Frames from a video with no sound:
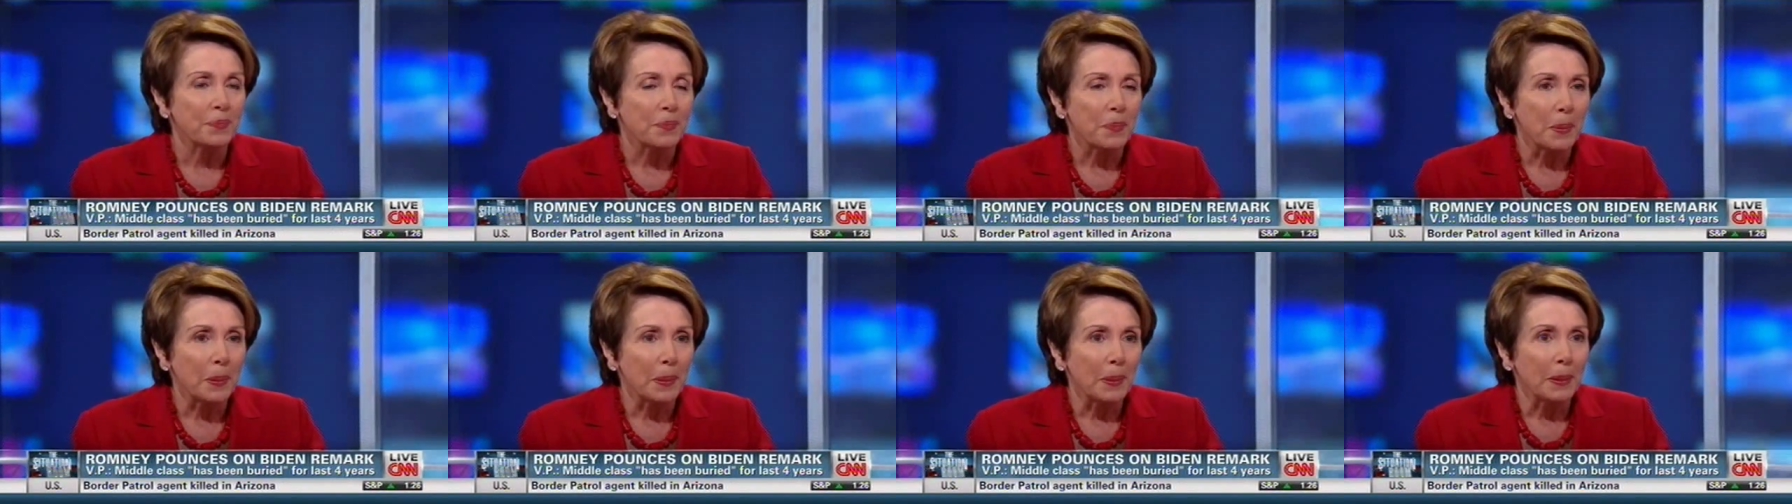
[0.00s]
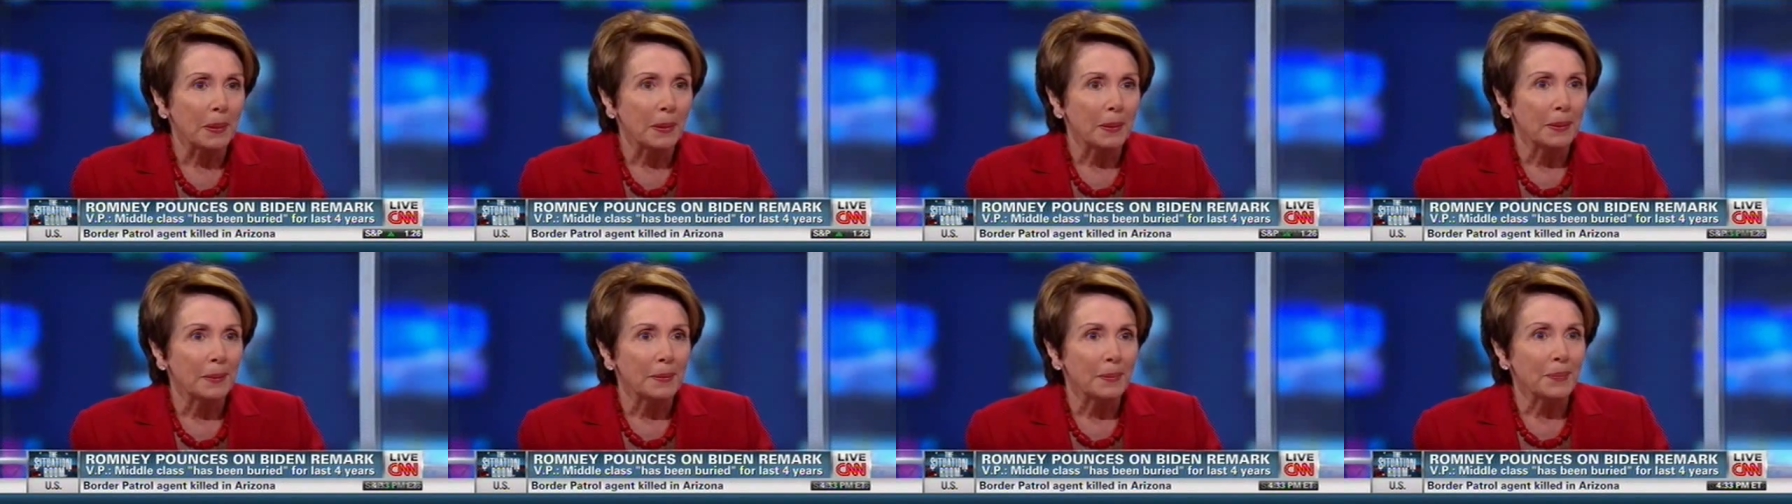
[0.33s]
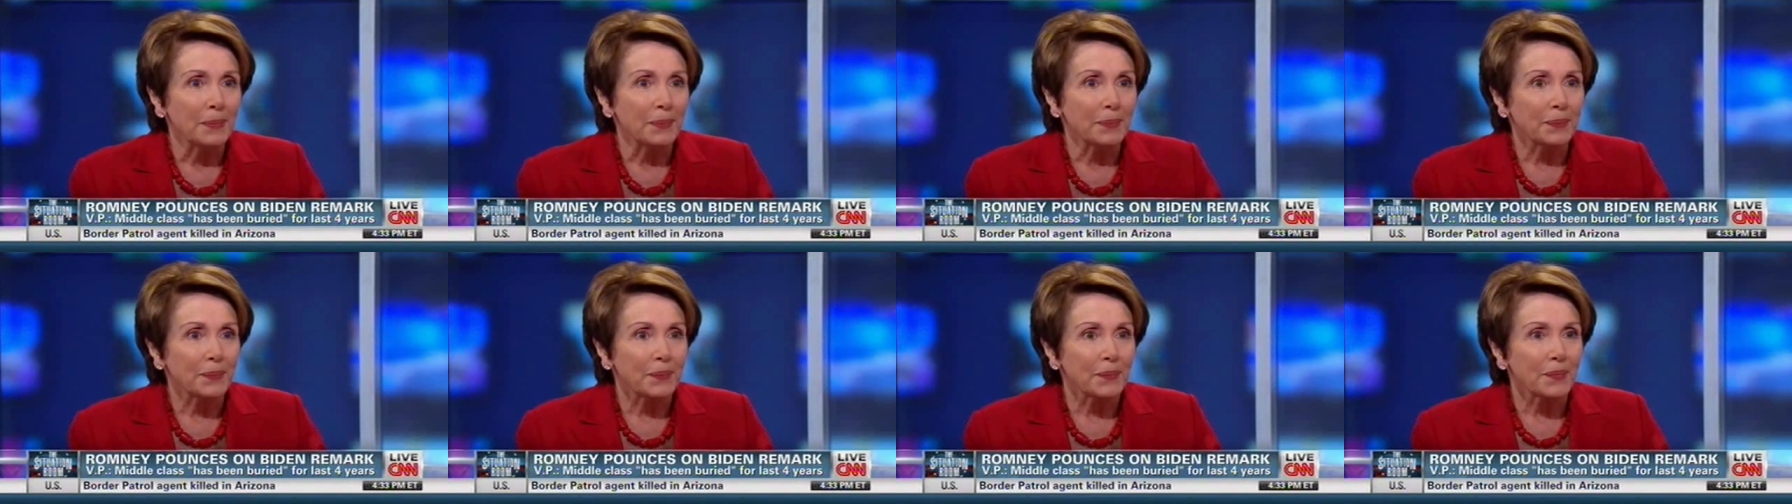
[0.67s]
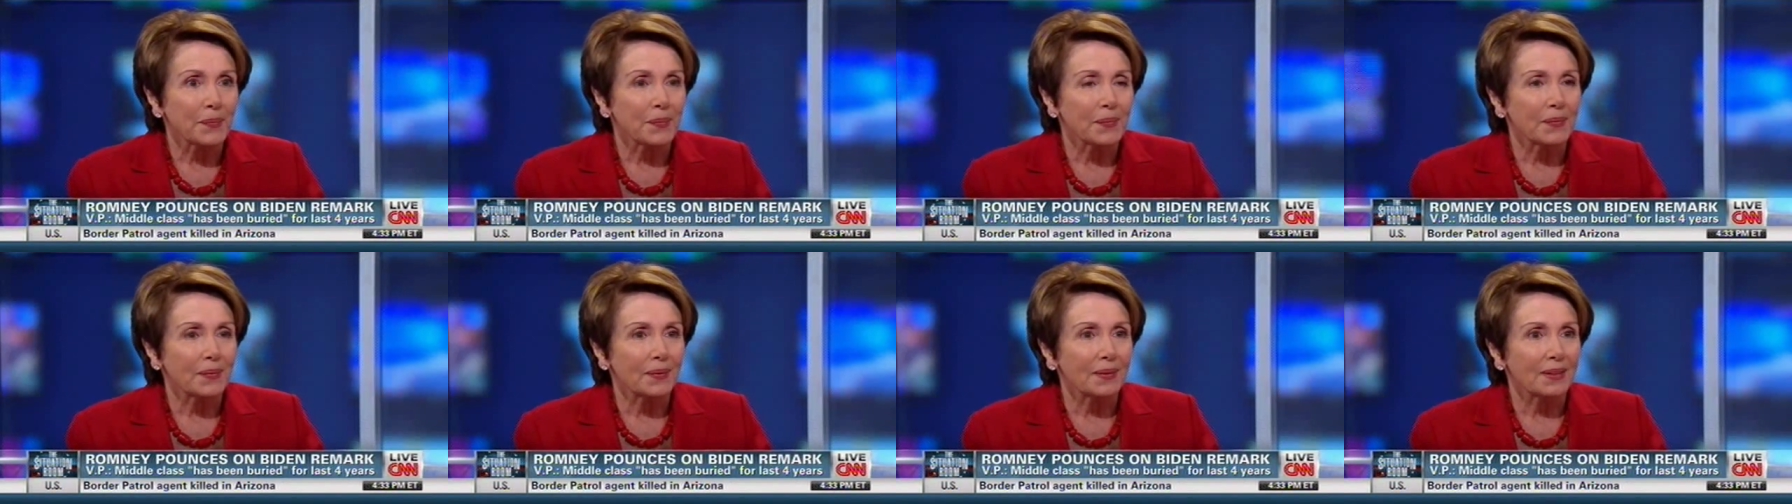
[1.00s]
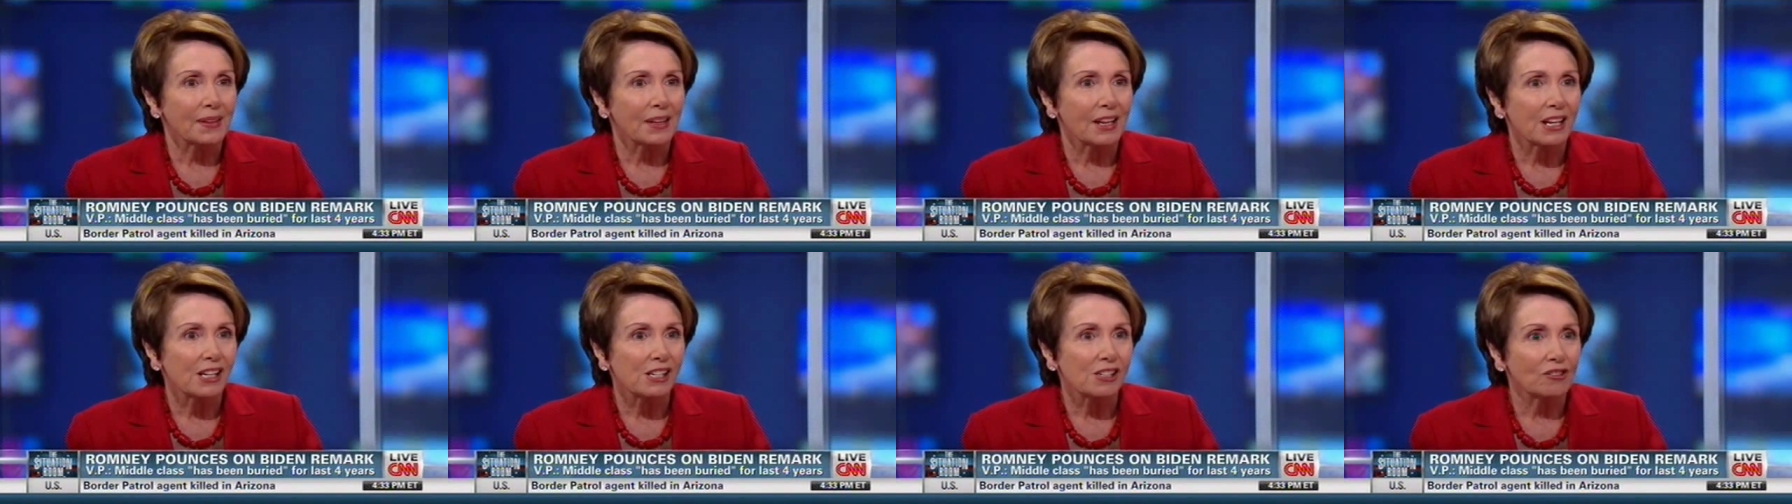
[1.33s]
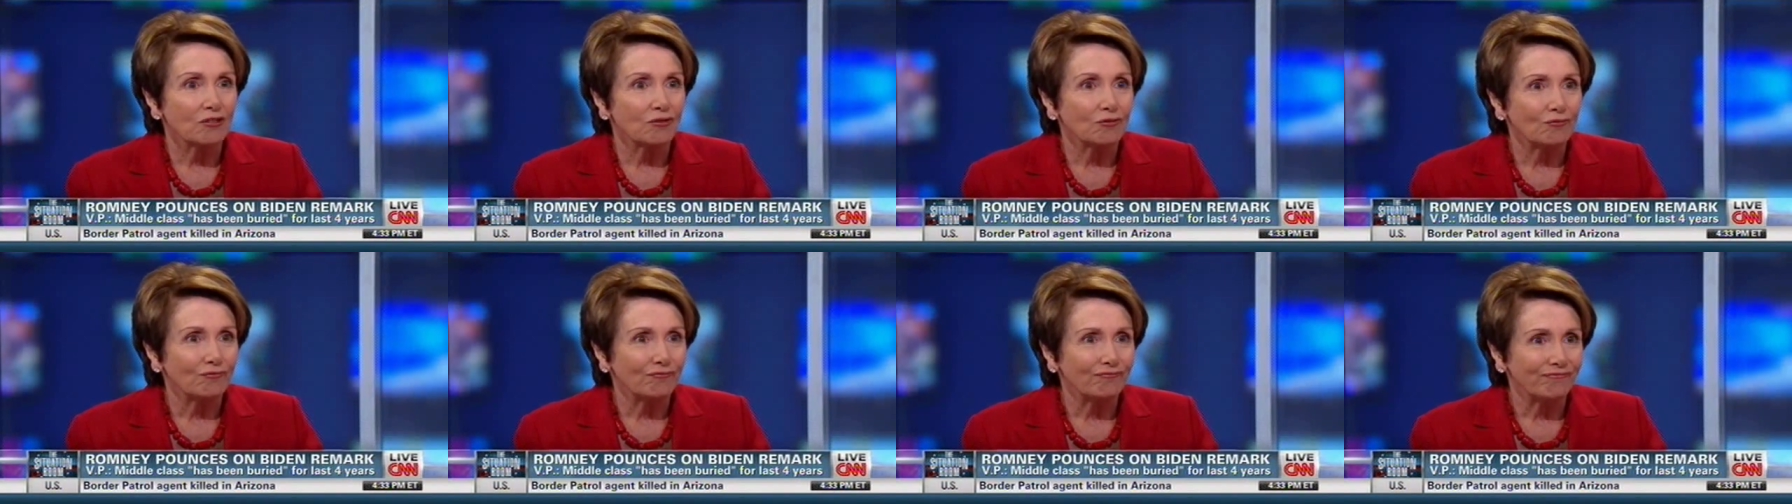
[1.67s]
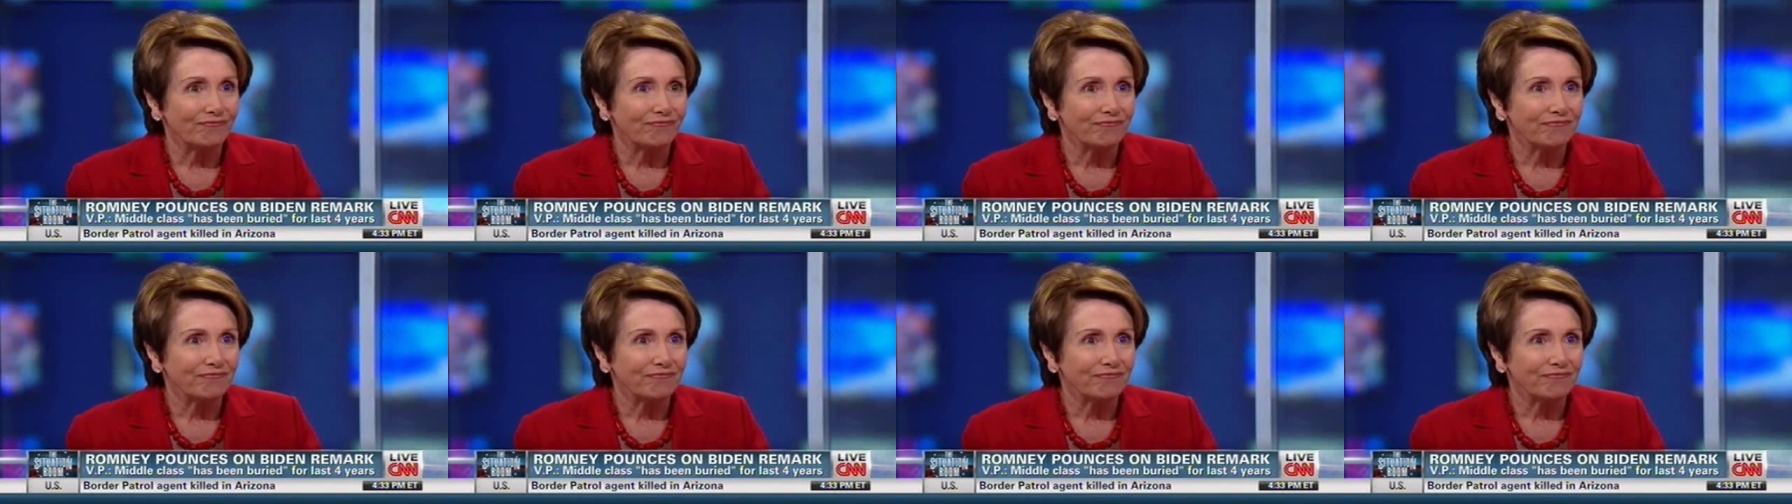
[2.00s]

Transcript: Here's what you've said repeatedly,